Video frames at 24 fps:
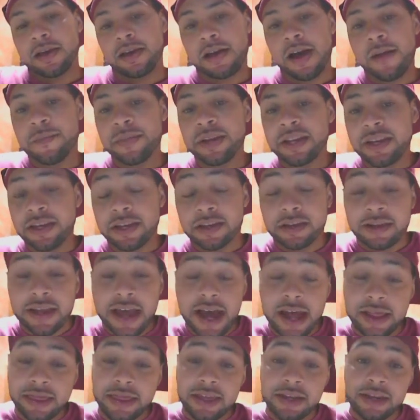Coming in
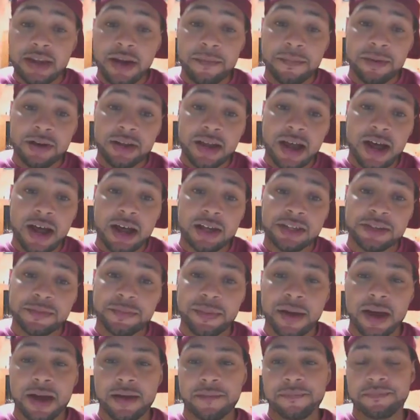at the number nine
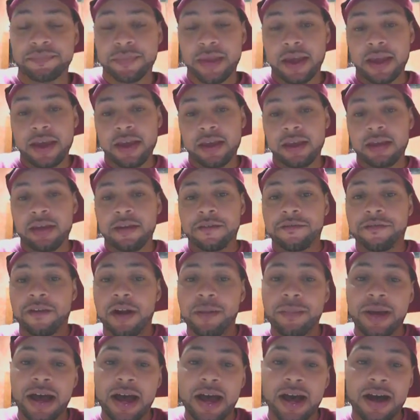spot
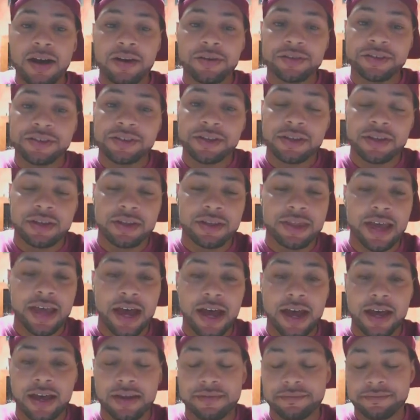from a house
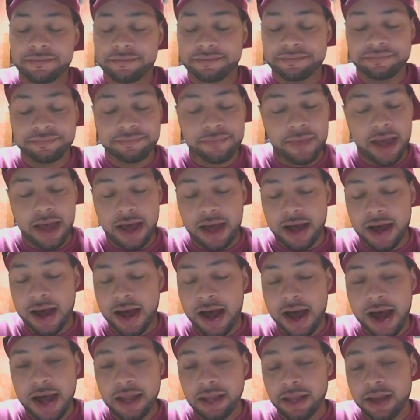that
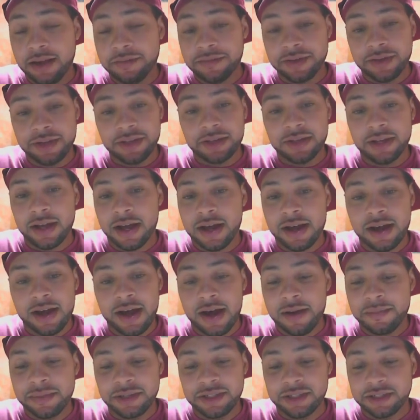I love it.
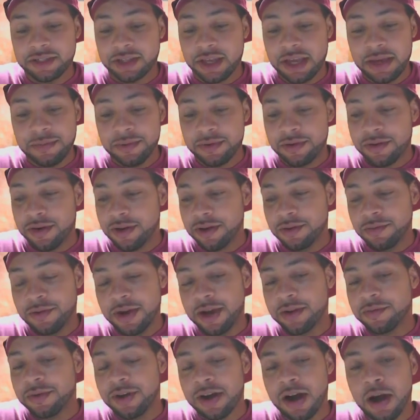I, am going to just keep it all the
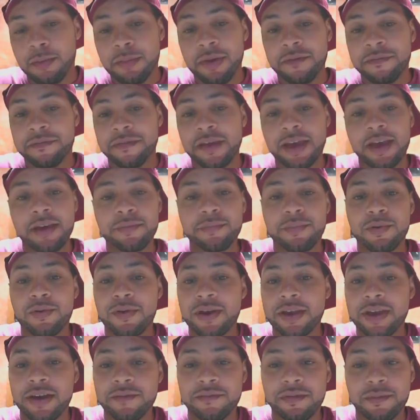way real. I'm a
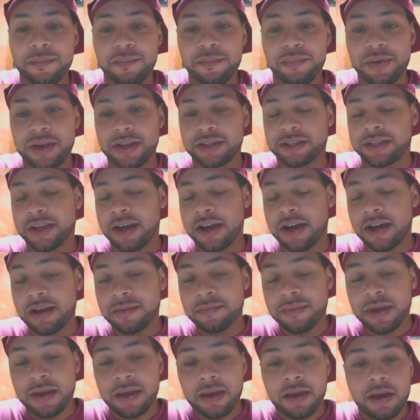fanboy of it big time.
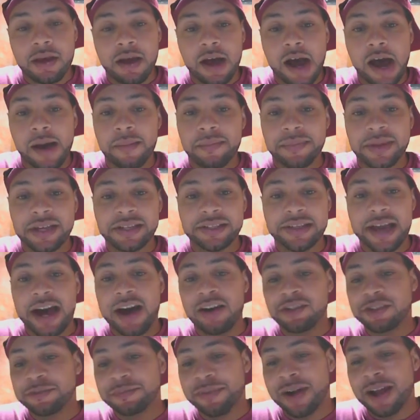Um, this
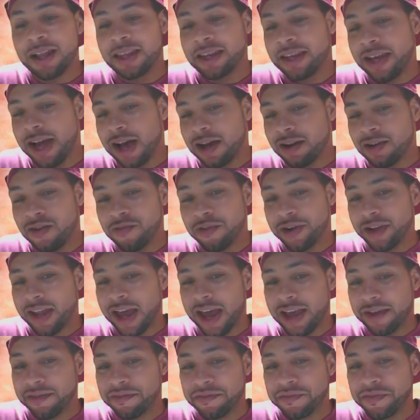house probably got over
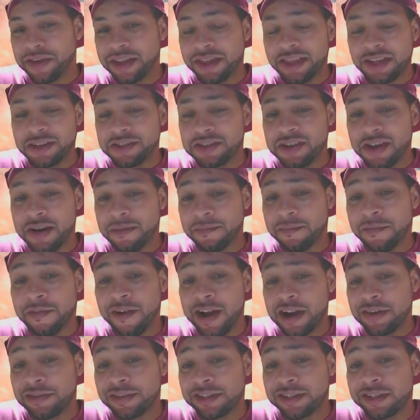like 50 something
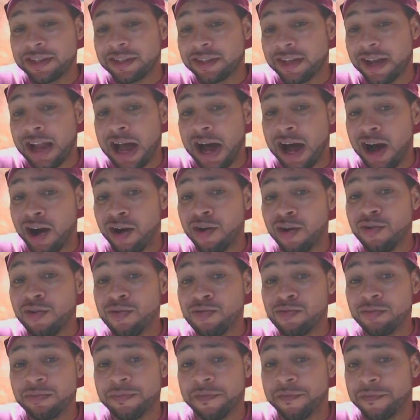fragrances, and I
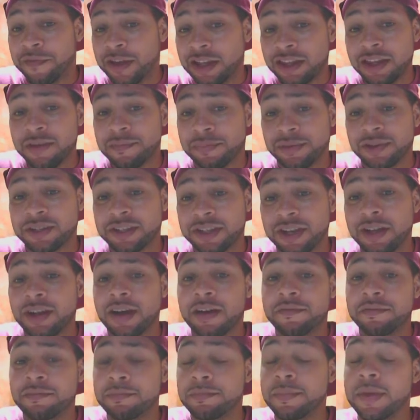own 50%
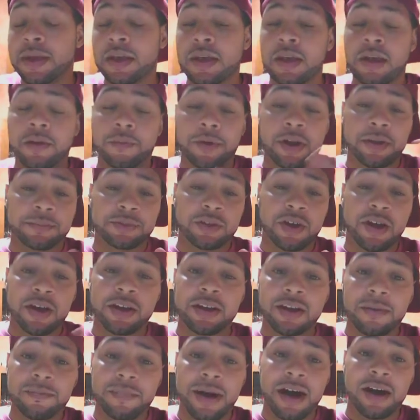of them. What I'm
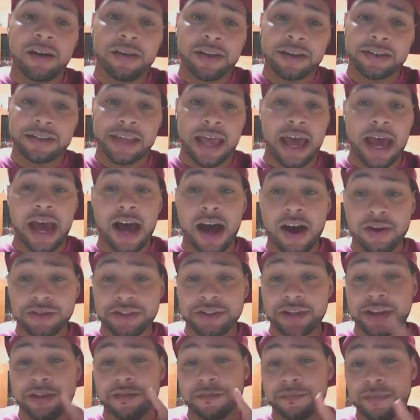talking about is the
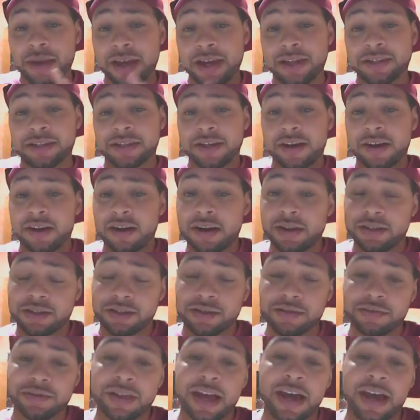House of Mancera
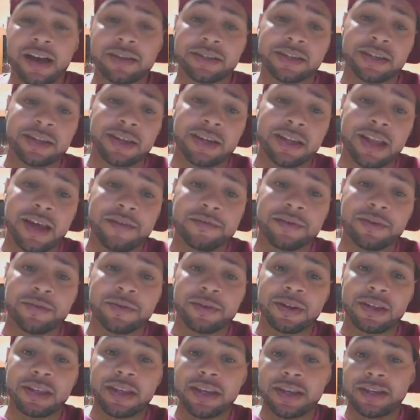2011
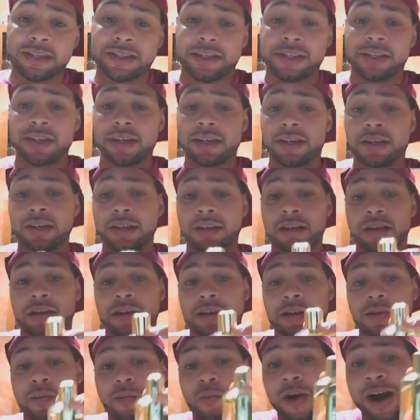release
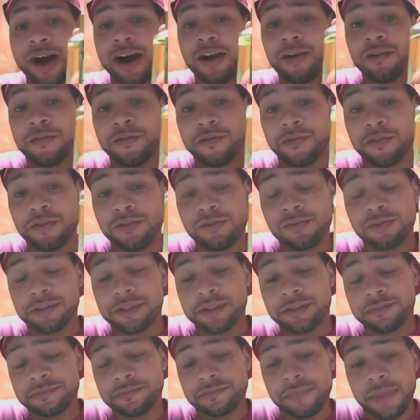Wild
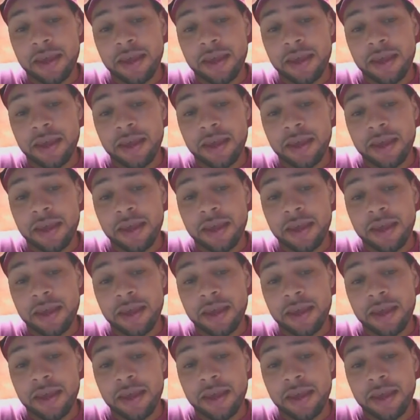Fruits.